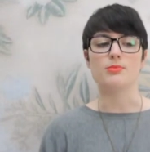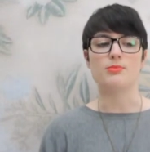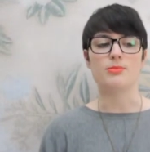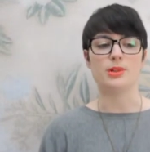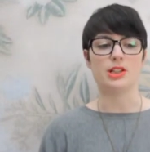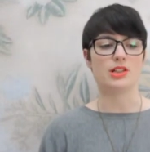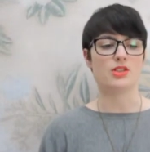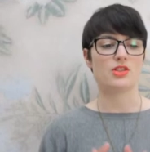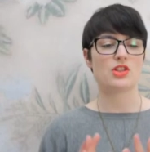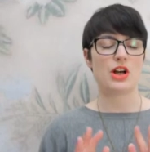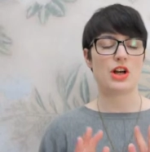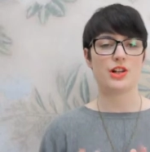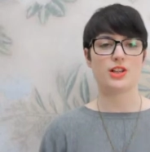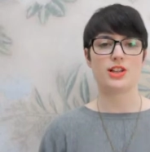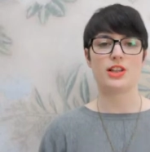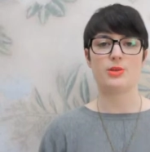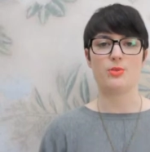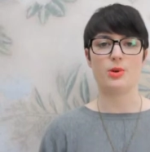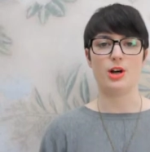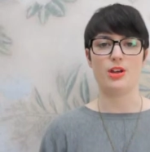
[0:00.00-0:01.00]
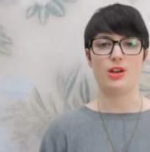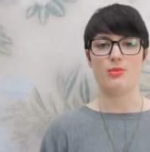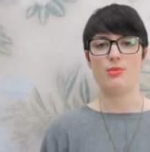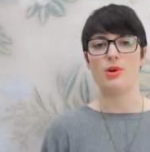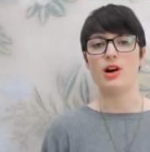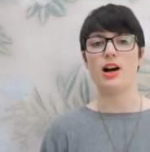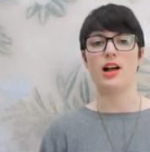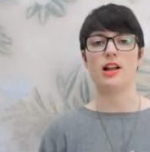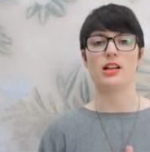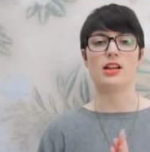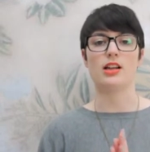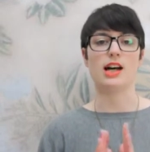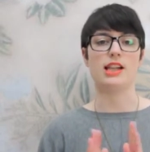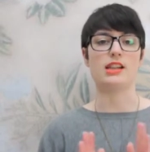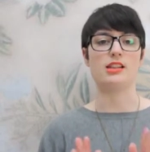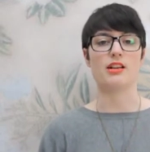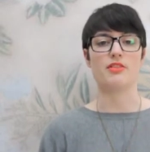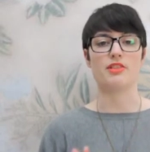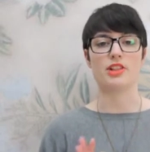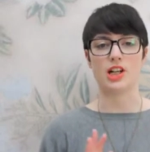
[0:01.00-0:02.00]
but totally worthwhile. I
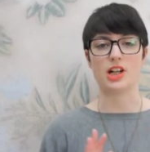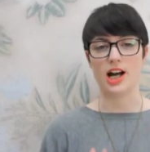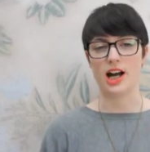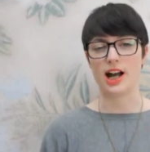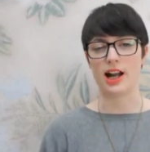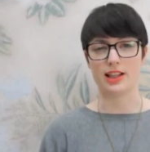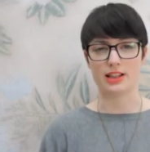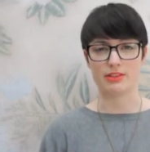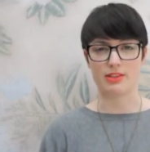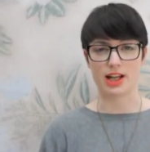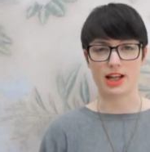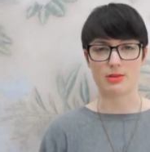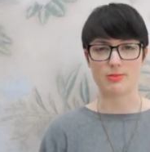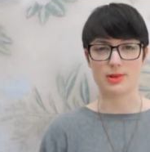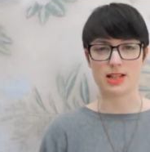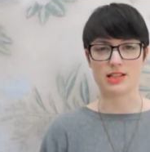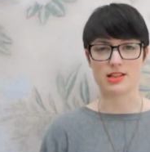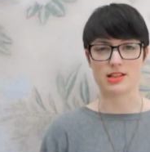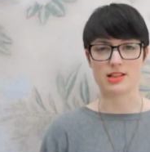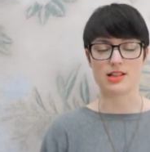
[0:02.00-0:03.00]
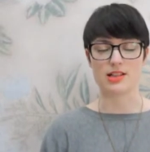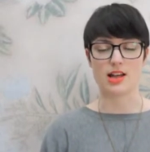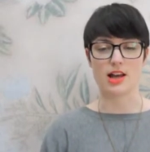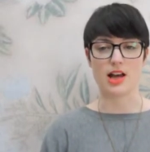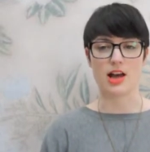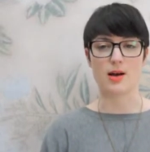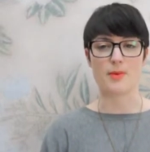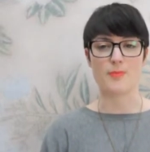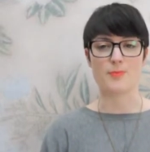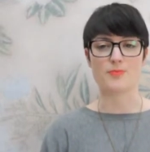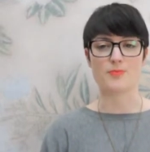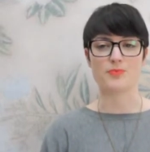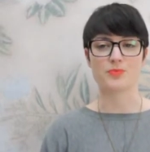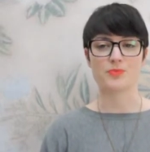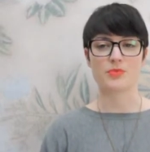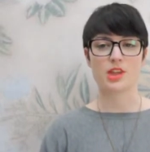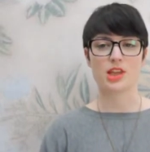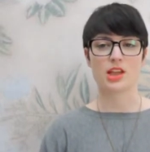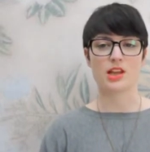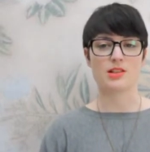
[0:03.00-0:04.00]
love it. I highly recommend it.
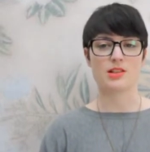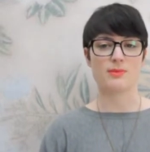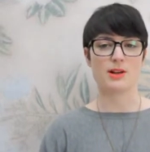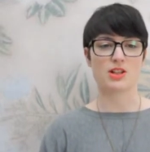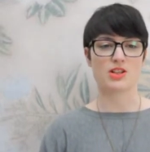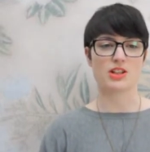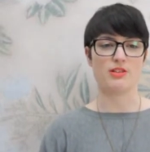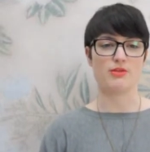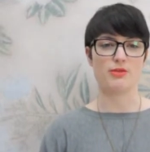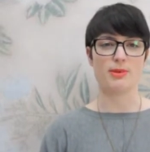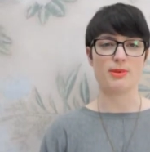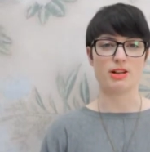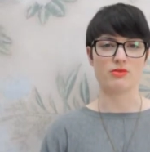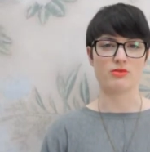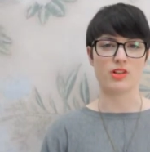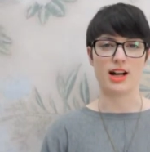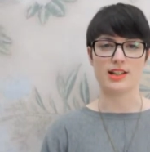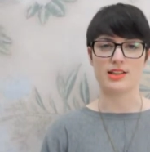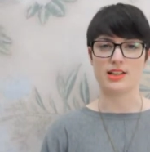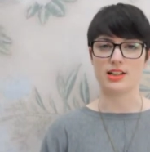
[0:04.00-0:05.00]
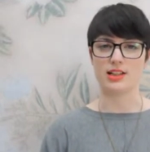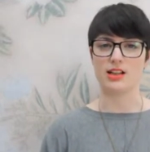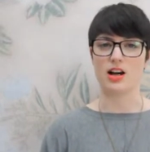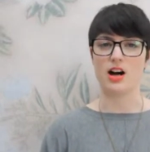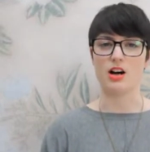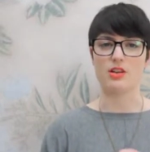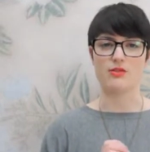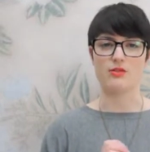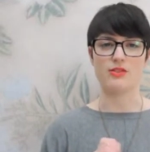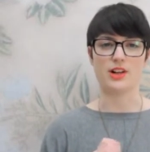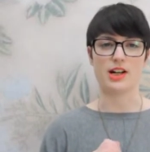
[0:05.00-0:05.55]
Especially for my writing, I'll